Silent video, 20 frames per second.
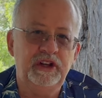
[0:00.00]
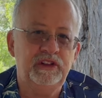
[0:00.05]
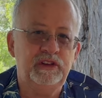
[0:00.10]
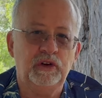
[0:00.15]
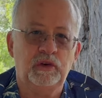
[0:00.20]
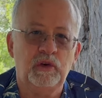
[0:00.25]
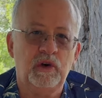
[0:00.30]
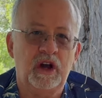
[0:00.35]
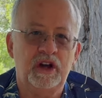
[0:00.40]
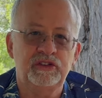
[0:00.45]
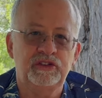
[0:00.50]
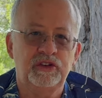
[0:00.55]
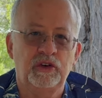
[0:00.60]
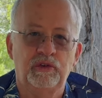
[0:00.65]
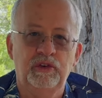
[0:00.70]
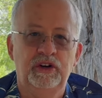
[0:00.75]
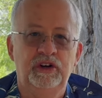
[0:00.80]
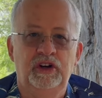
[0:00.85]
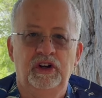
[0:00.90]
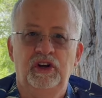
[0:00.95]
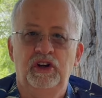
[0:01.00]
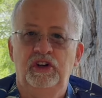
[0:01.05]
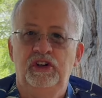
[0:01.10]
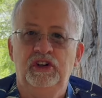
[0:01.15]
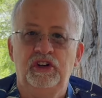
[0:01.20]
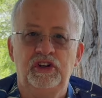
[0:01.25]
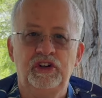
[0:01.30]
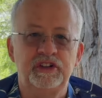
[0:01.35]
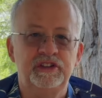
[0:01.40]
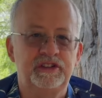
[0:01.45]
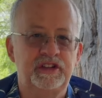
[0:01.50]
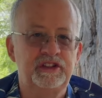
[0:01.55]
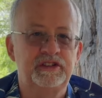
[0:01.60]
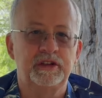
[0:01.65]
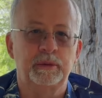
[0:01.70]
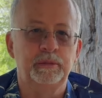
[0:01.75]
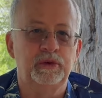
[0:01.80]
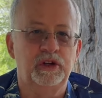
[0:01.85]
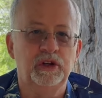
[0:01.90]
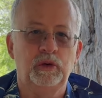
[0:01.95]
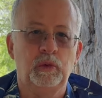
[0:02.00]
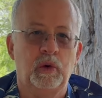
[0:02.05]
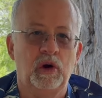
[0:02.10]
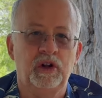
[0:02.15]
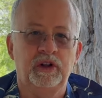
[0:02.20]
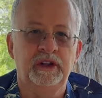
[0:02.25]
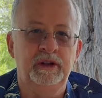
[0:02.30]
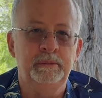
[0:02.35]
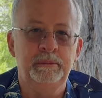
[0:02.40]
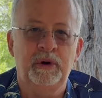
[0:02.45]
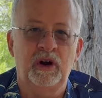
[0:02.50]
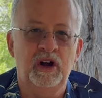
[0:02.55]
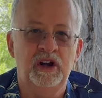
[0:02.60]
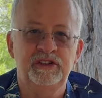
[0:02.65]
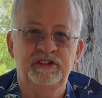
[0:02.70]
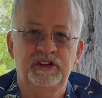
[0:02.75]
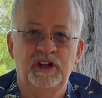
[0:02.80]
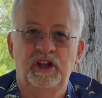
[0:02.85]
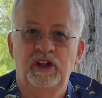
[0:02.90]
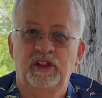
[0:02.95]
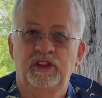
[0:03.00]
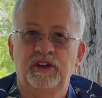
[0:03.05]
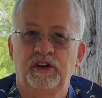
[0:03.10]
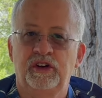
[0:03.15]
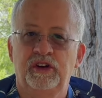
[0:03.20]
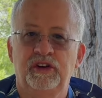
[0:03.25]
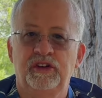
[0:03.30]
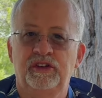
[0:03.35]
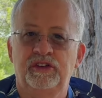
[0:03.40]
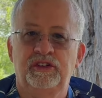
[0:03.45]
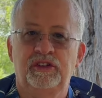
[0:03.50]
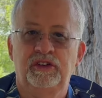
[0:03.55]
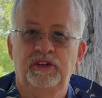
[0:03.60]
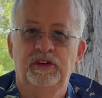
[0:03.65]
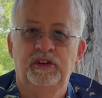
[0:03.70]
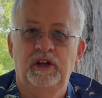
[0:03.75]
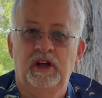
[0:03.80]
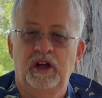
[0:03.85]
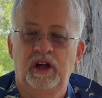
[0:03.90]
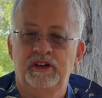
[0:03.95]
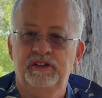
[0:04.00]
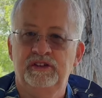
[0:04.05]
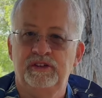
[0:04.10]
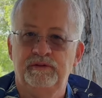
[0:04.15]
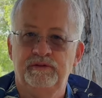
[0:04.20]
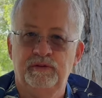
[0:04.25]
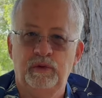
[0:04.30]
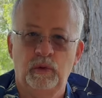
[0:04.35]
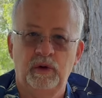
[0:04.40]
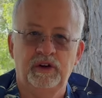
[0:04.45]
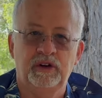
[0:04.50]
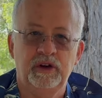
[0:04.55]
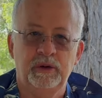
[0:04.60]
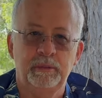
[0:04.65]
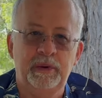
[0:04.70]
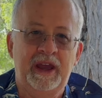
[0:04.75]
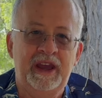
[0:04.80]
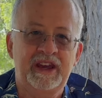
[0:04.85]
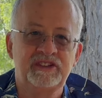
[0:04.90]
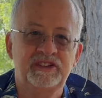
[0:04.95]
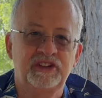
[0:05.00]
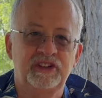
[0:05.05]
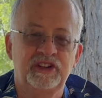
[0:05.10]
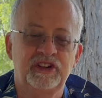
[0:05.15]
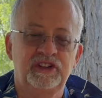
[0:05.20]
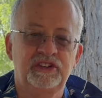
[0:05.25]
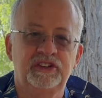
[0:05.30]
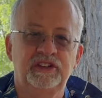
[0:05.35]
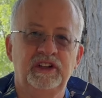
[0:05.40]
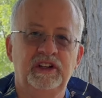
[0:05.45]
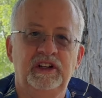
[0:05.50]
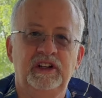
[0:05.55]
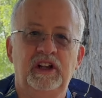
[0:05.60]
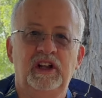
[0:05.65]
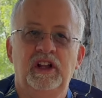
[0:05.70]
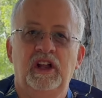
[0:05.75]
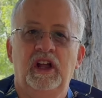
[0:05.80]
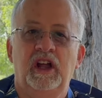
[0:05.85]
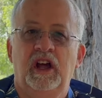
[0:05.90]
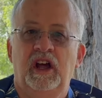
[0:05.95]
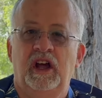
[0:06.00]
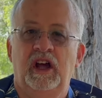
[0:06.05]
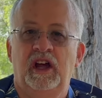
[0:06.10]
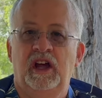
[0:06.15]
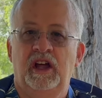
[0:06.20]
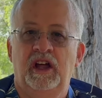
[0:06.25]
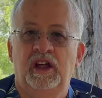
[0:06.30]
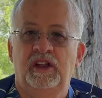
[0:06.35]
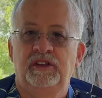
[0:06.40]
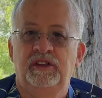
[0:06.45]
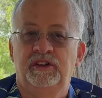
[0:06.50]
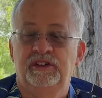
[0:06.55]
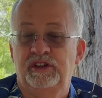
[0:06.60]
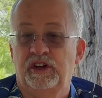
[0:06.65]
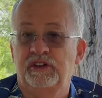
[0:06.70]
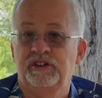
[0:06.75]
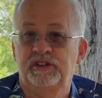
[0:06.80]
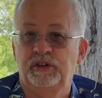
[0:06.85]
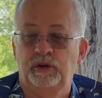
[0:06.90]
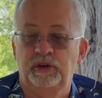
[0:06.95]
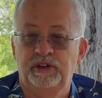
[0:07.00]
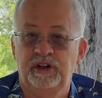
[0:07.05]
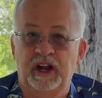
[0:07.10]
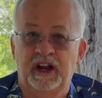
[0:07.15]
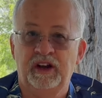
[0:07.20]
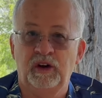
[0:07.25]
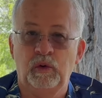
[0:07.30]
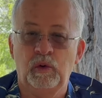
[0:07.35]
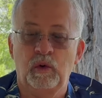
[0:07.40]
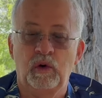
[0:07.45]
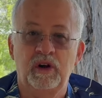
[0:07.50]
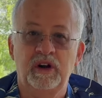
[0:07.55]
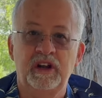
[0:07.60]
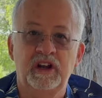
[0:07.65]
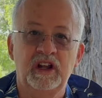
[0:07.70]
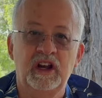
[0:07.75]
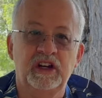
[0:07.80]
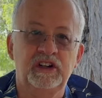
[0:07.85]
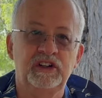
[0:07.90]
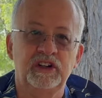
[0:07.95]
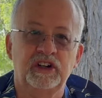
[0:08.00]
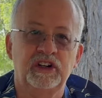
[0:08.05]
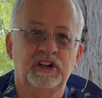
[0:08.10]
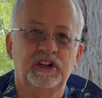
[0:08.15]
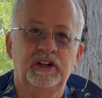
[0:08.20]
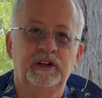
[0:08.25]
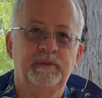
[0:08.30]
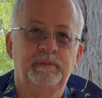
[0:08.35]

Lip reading: at the crossover, you're going to see some good quality parts. There's some foil capacitors. There's also an iron core inductor.